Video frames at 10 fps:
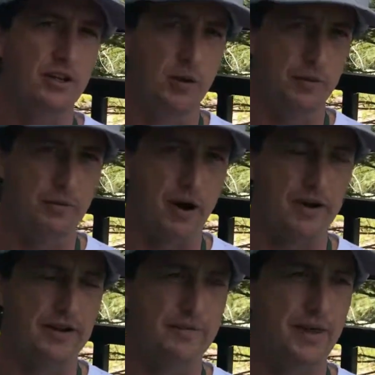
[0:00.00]
Global
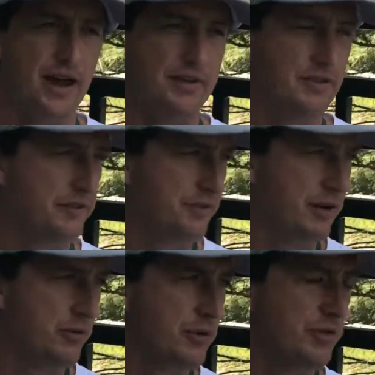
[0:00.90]
Mana has the
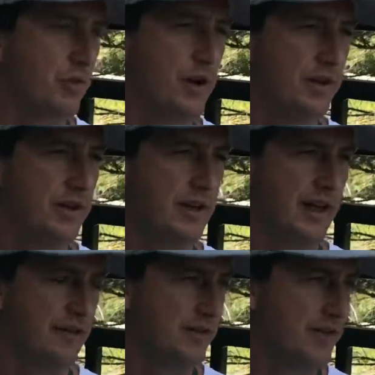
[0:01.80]
film which won an
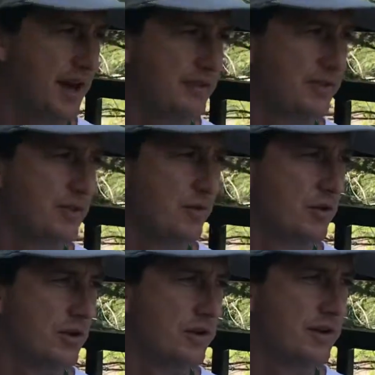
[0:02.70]
advertising
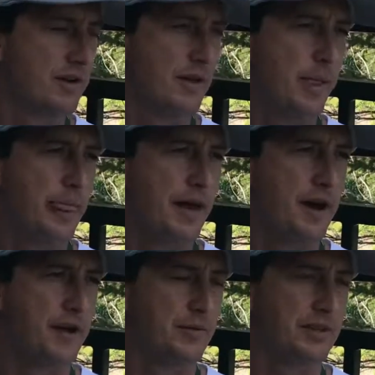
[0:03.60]
award. Wow.
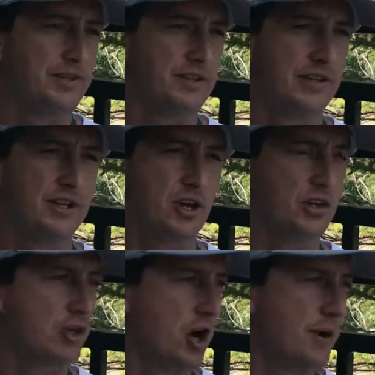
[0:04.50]
Uh, recently
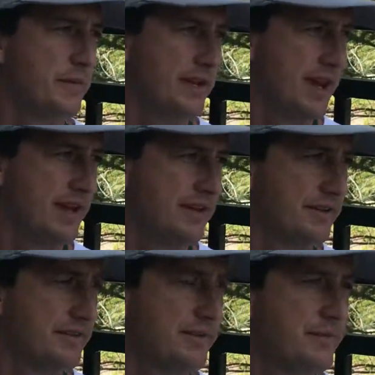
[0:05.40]
called Congrats. Carbon
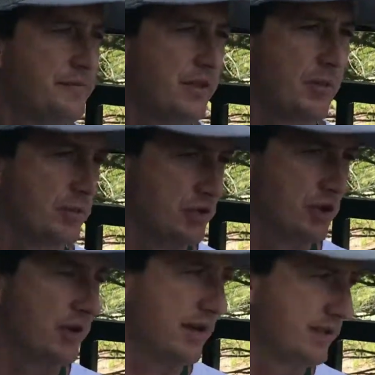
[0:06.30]
Negative, wow. and we
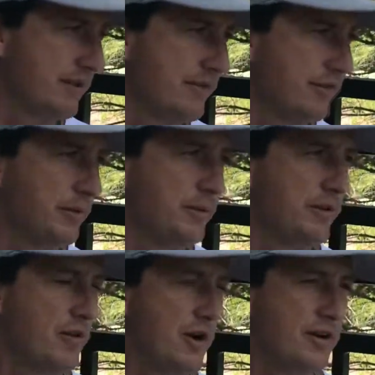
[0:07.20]
showcased that film
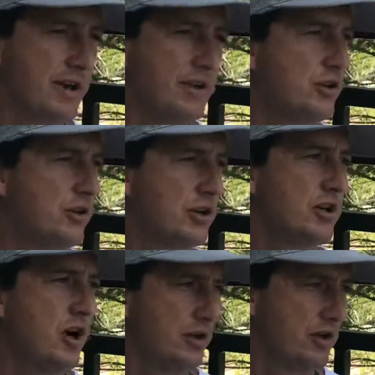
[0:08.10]
here at AREDAY. And you yeah. can
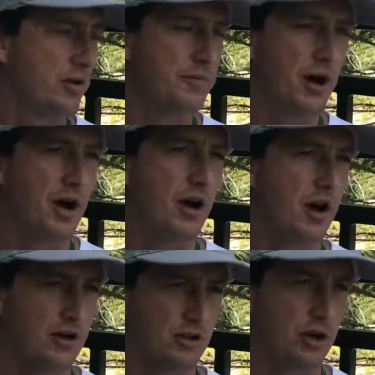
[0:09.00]
go to pro,
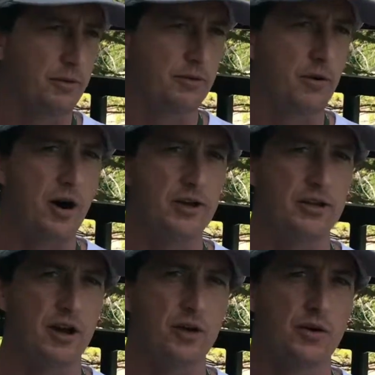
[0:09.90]
uh, global mana
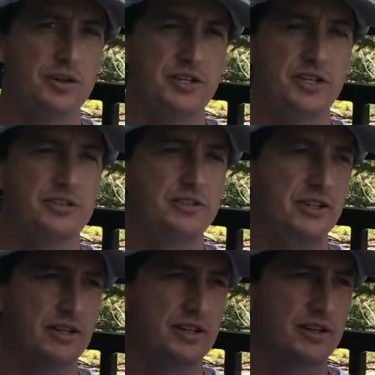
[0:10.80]
dot org to
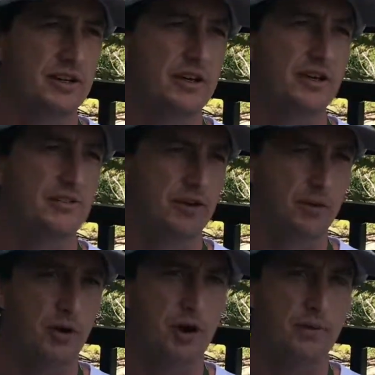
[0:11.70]
see the
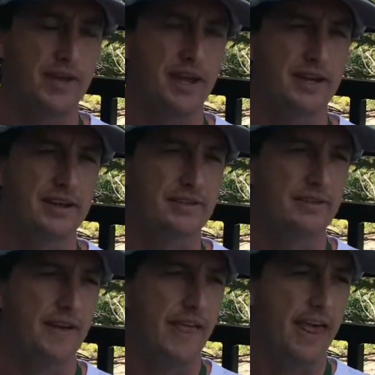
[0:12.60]
film Carbon Negative,
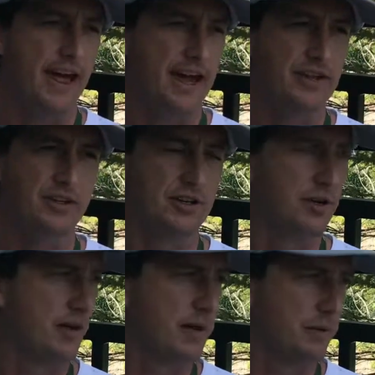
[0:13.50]
and it's an
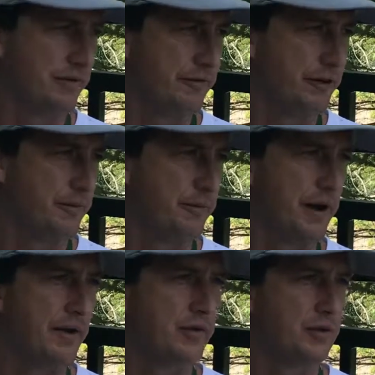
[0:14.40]
incredible film
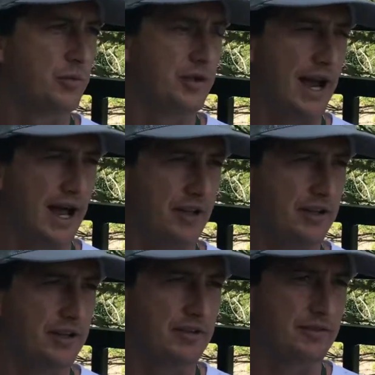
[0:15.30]
about the
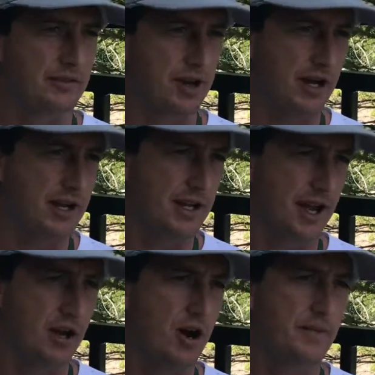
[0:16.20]
reality of sucking
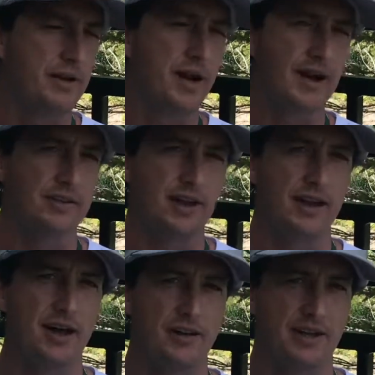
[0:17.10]
carbon dioxide
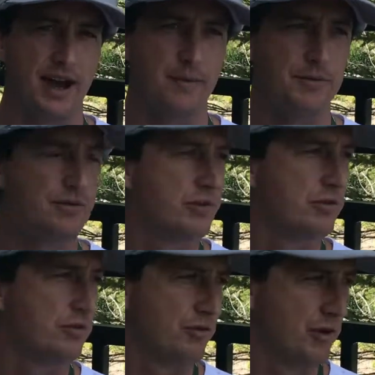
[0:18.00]
out of the atmosphere
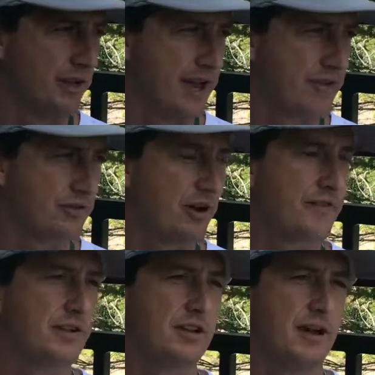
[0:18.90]
to avoid
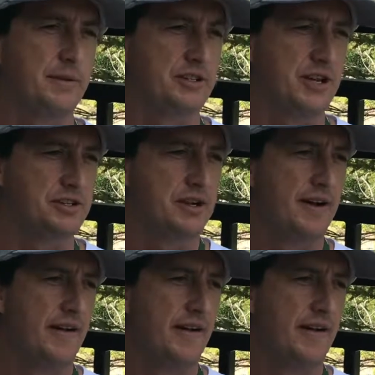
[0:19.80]
catastrophic climate change. Mm.